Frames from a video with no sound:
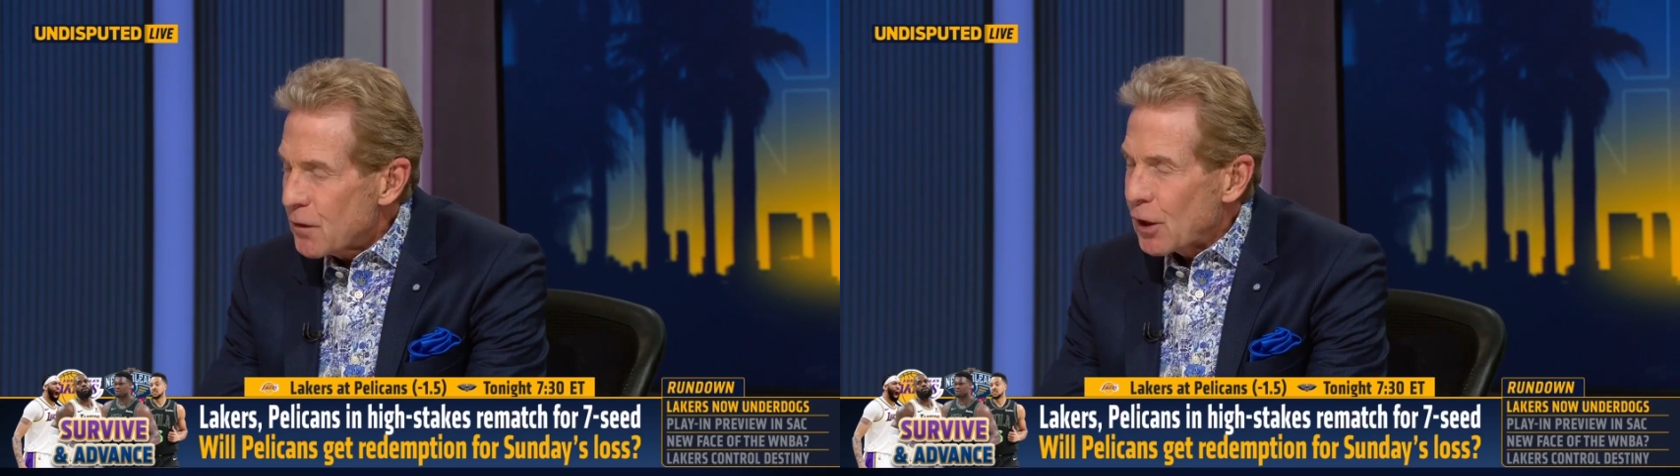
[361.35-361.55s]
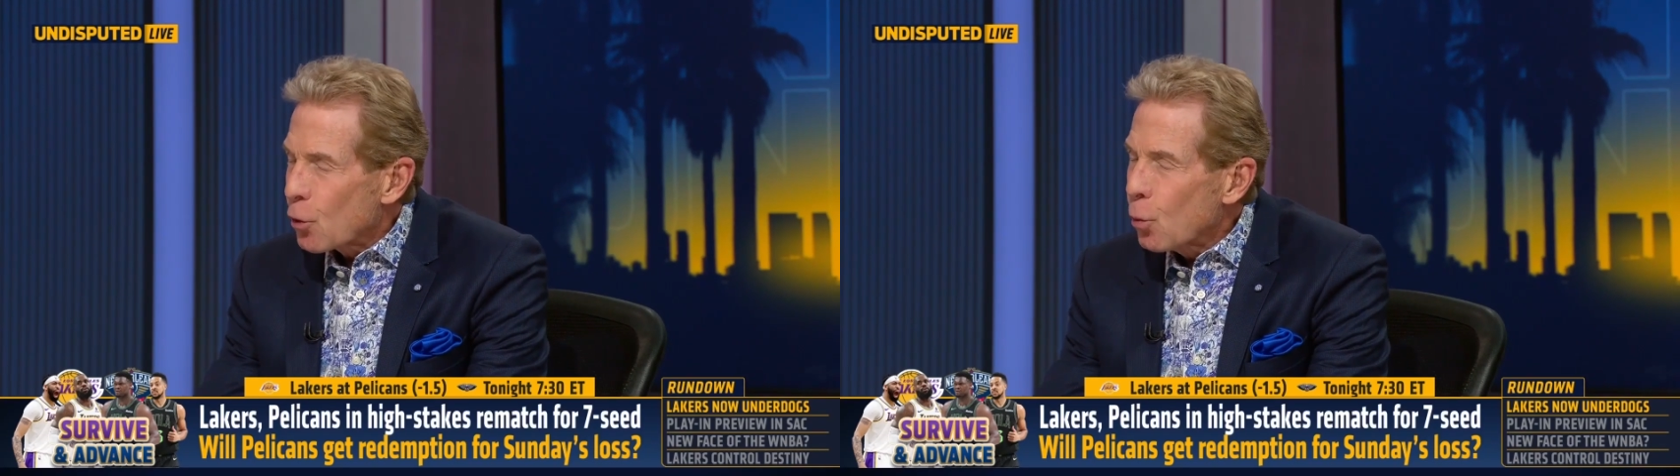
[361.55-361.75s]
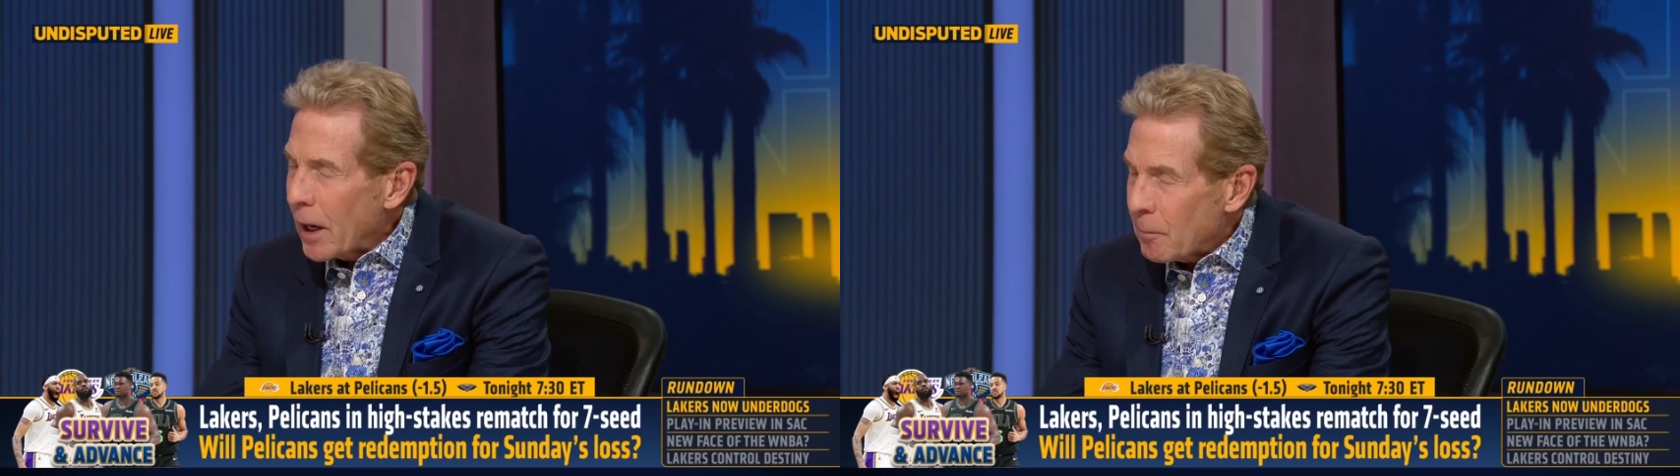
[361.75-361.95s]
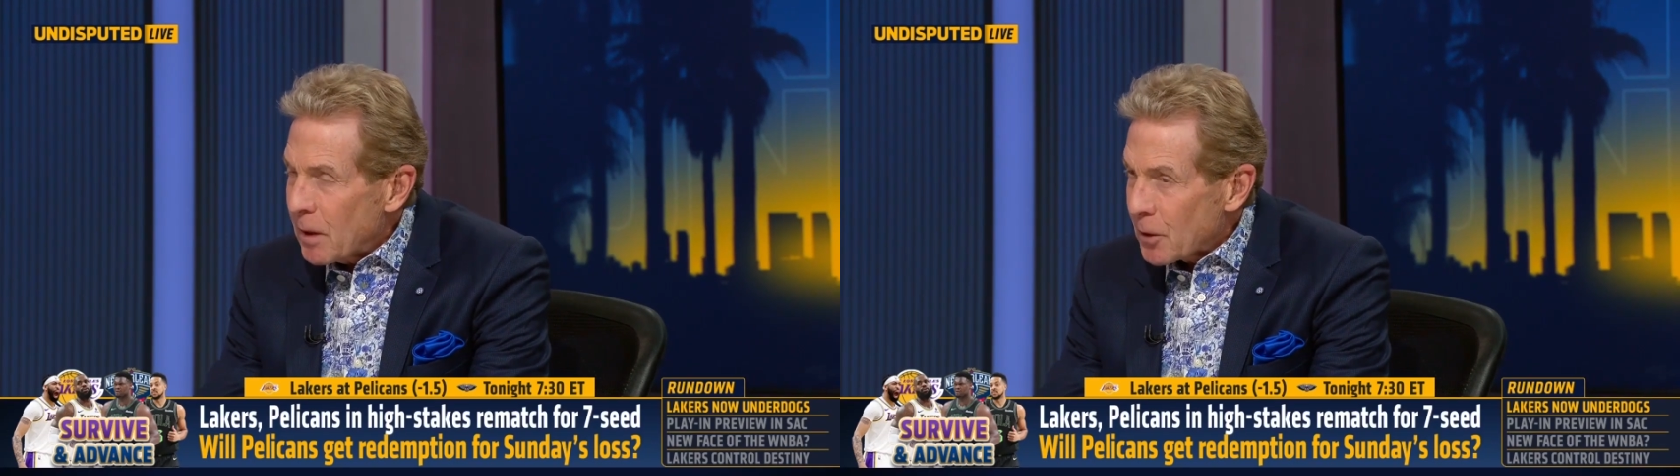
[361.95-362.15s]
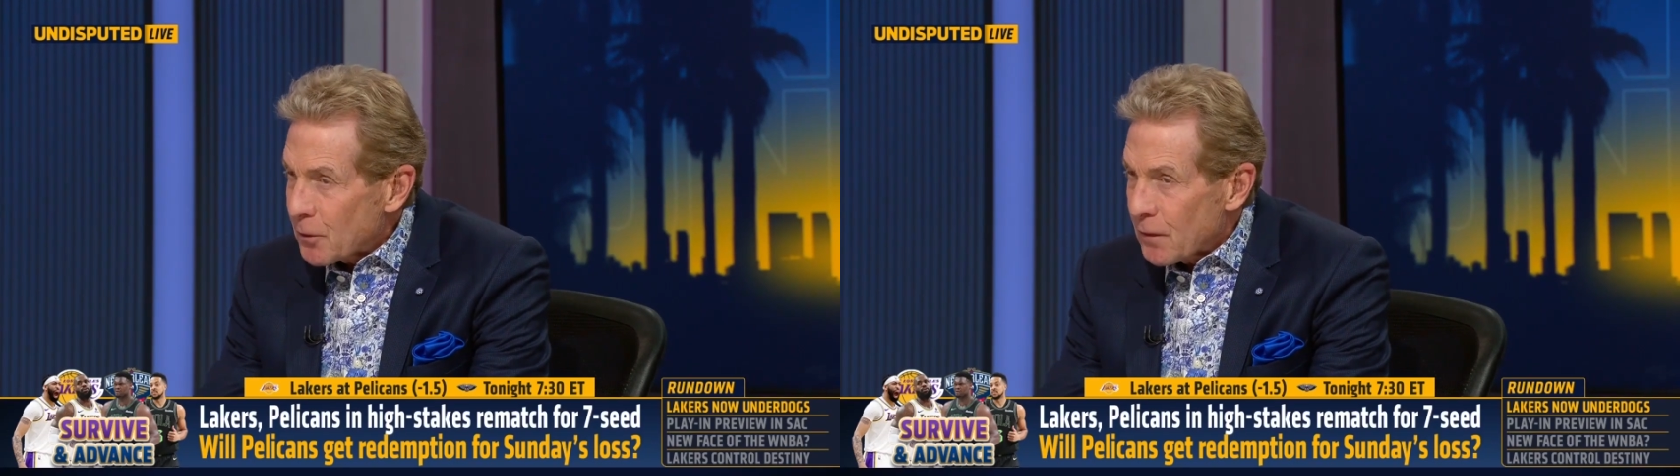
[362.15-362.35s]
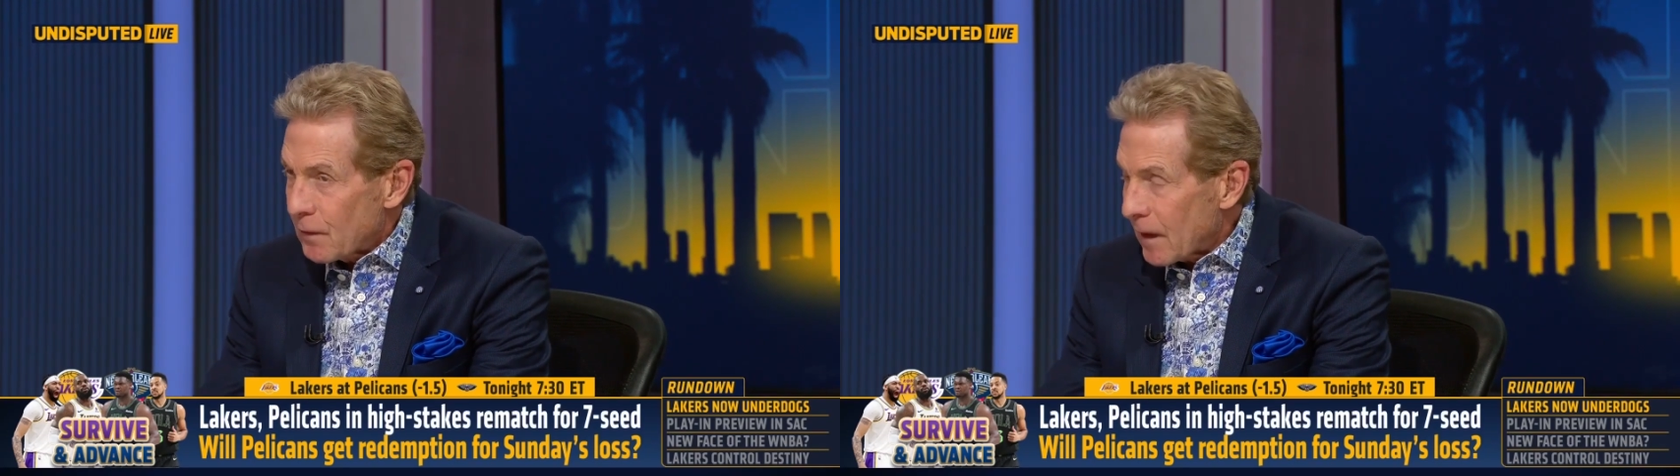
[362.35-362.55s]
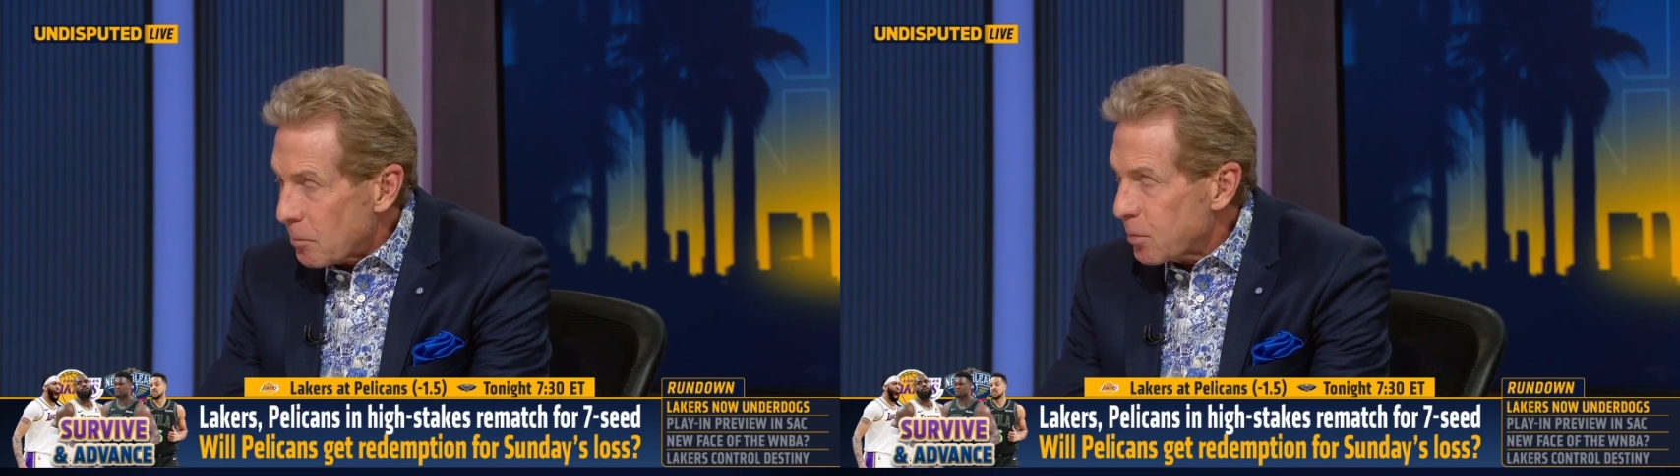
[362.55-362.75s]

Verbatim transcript: they're way better than they